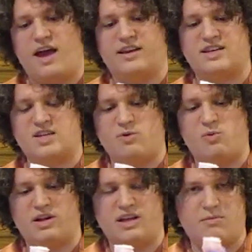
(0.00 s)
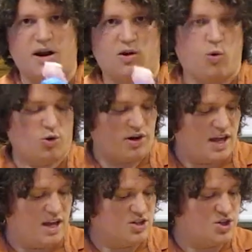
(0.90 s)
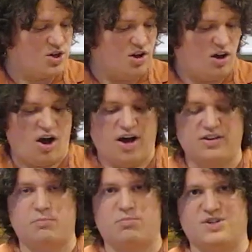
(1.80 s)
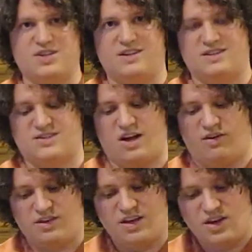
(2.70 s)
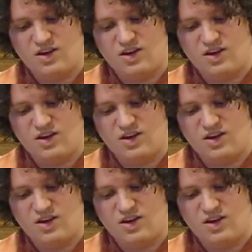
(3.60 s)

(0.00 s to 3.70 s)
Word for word: And like I said, we want to leave about a quarter inch on the brisket itself.